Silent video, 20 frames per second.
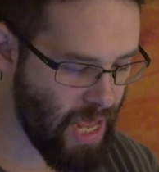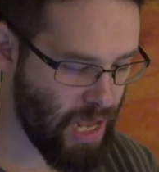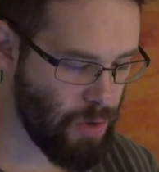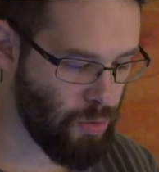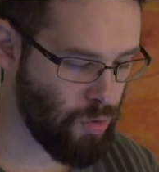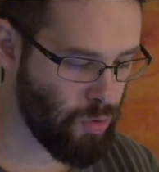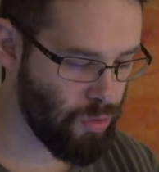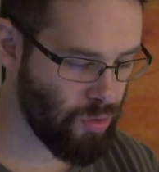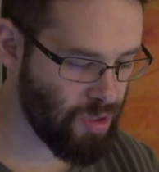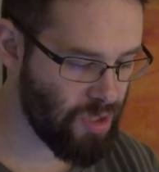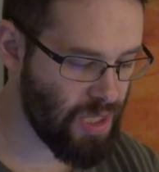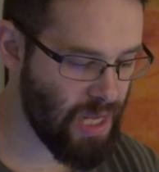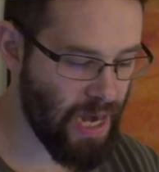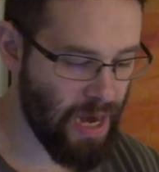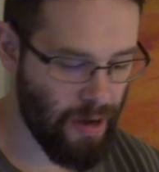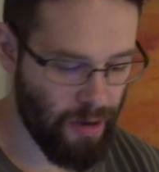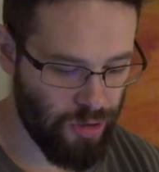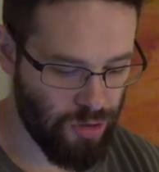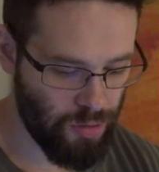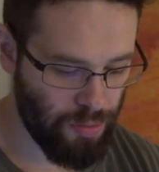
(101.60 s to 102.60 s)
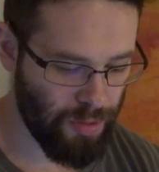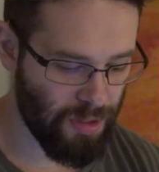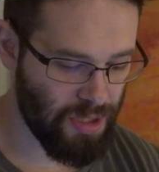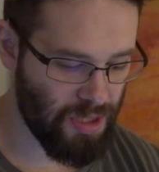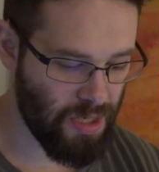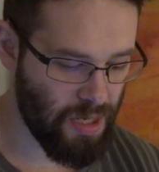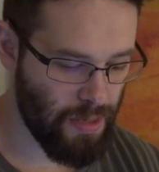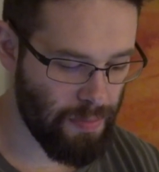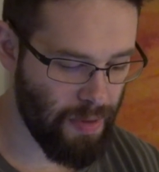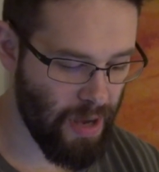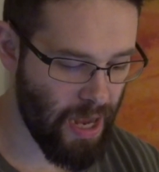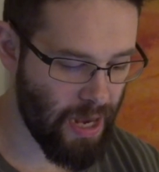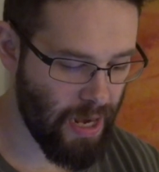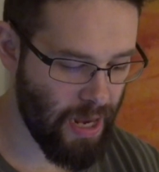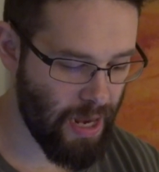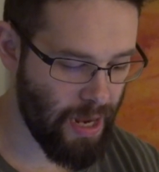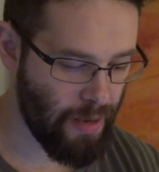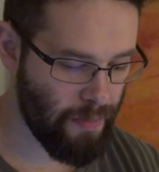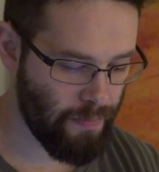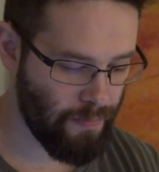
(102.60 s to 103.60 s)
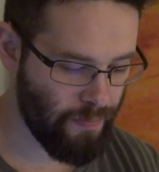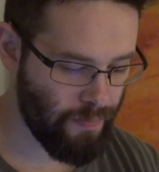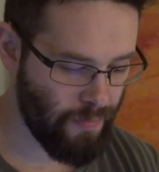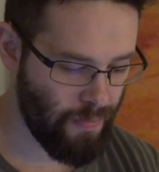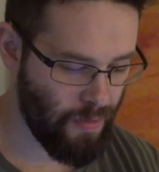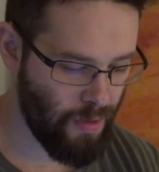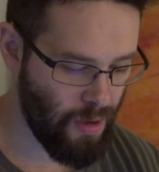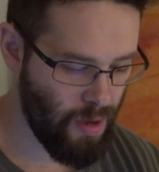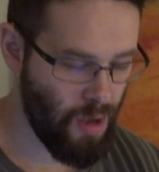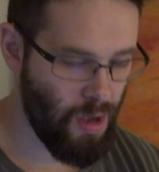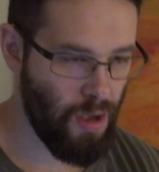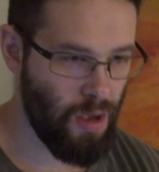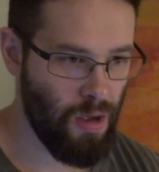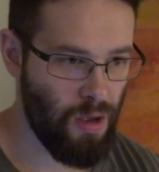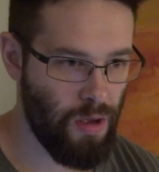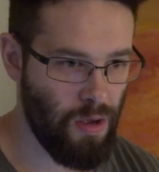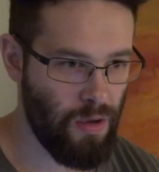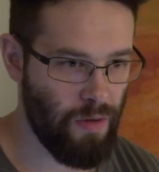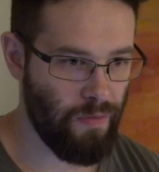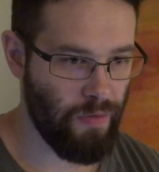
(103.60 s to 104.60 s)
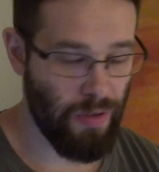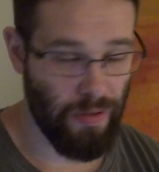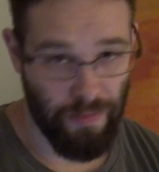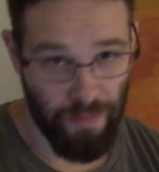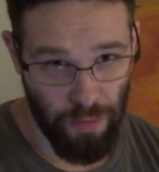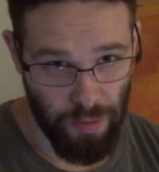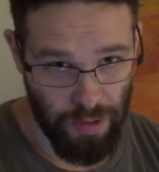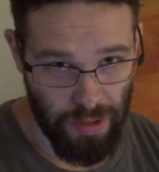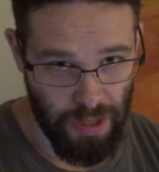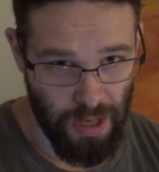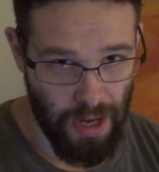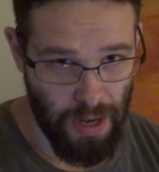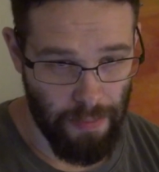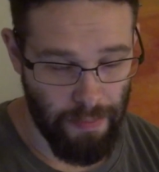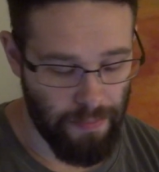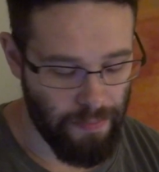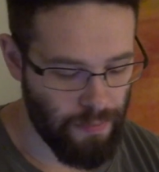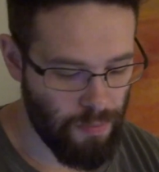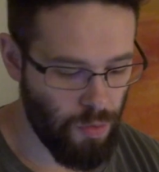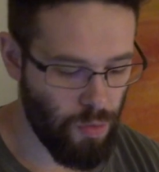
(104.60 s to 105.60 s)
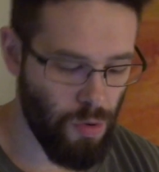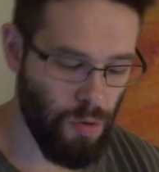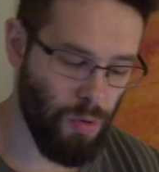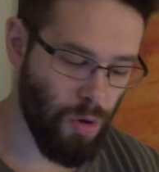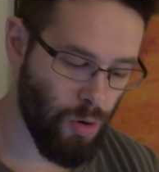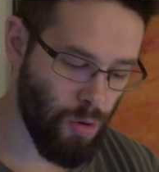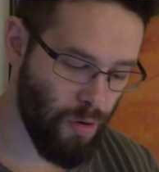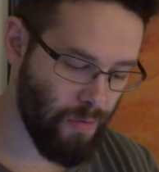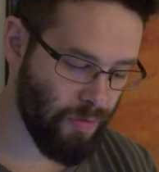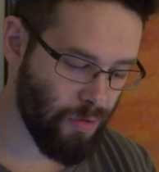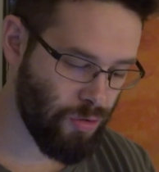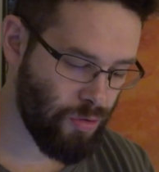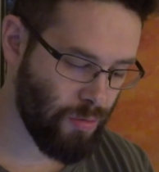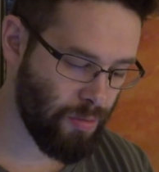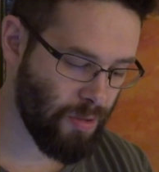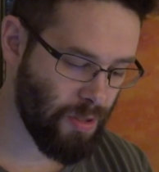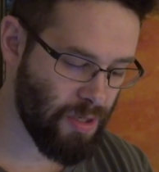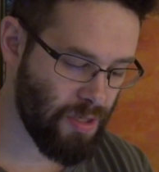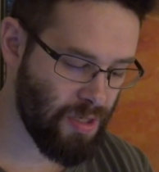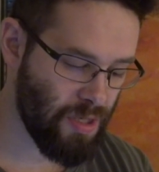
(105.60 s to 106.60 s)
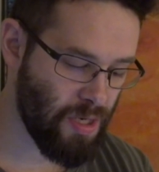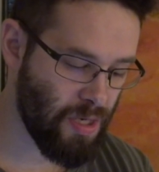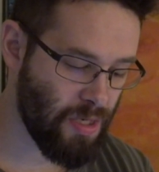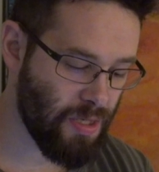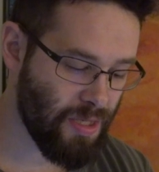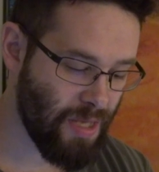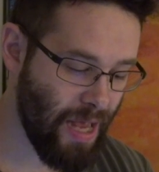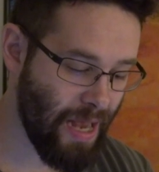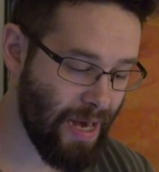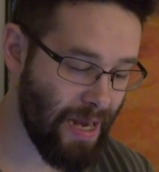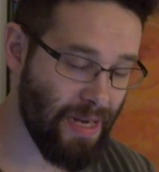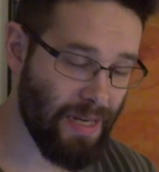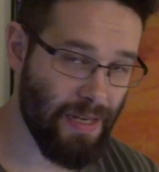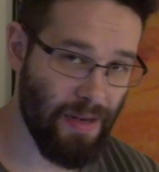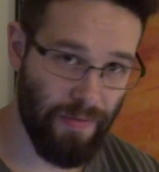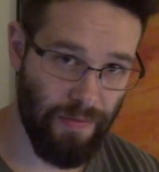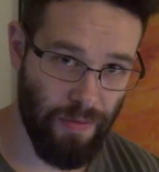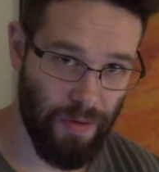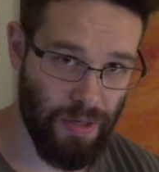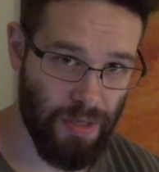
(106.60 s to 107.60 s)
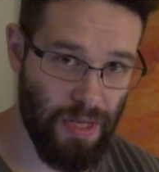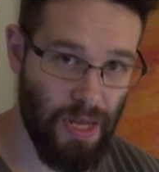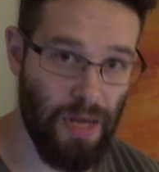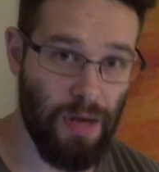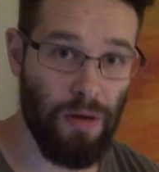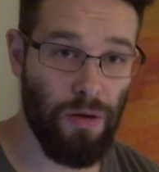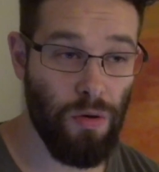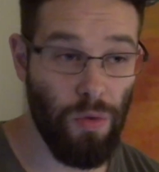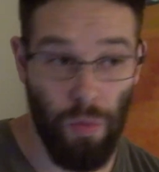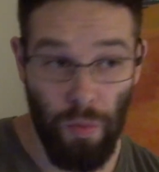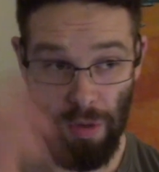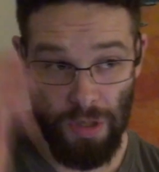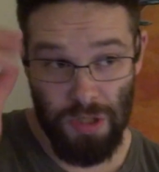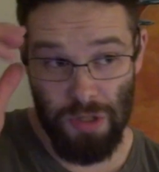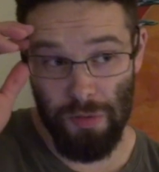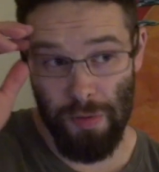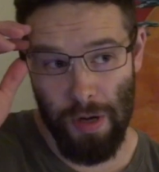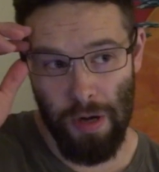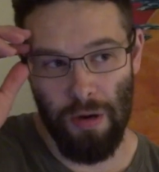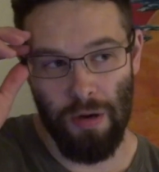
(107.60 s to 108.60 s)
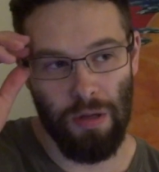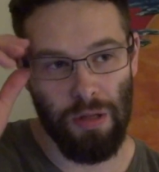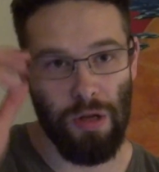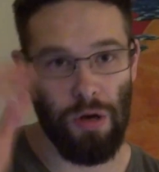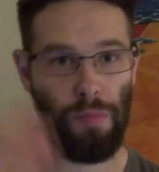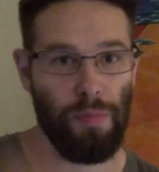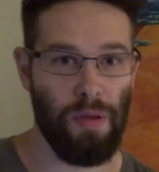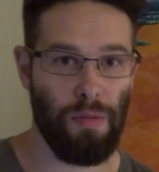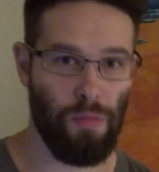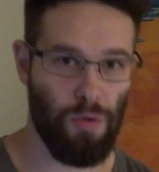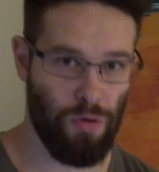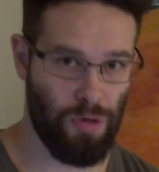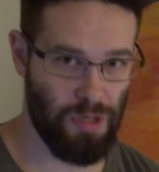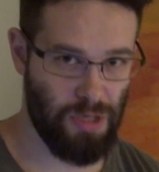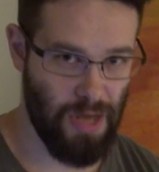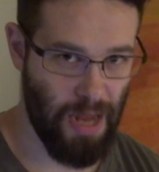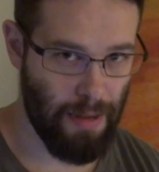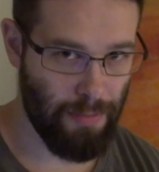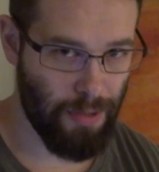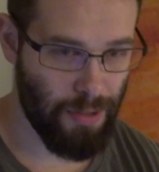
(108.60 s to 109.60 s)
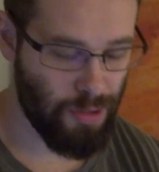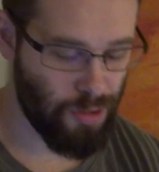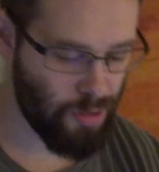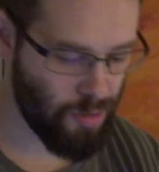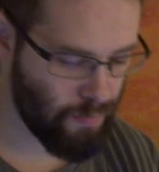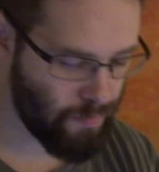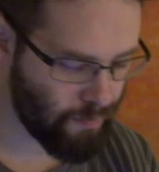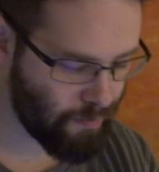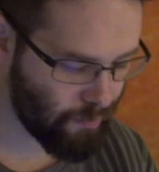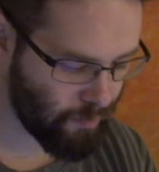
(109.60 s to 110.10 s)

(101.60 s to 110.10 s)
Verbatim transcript: He rules the air triplicity by day. For the fourth time, we will go over triplicities at a different date once we are a little bit more established.